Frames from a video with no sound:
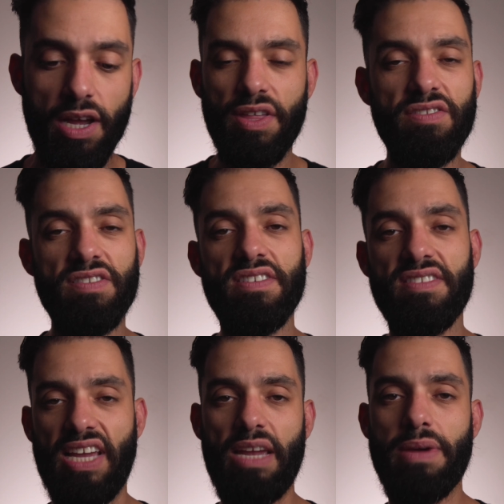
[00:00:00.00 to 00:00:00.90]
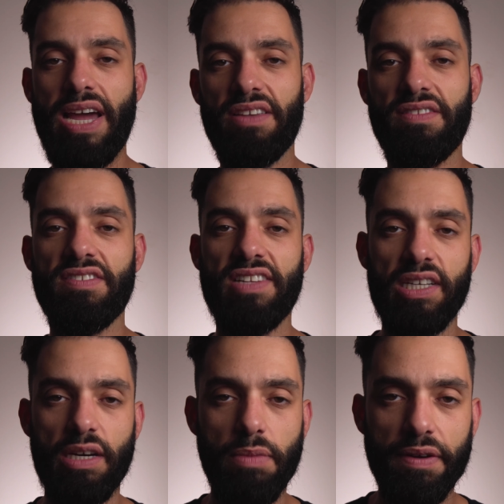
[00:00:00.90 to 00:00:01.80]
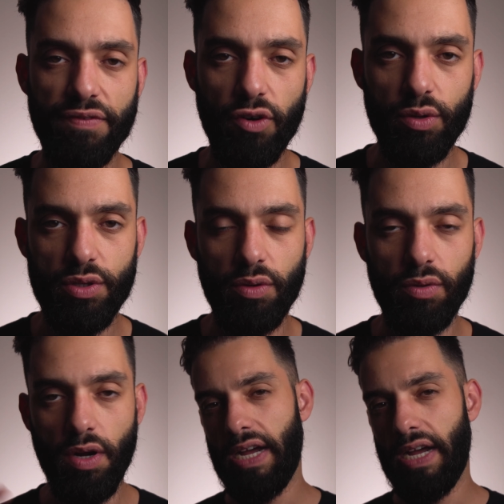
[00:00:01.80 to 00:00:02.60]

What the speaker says: This is the same as the standard Manfrotto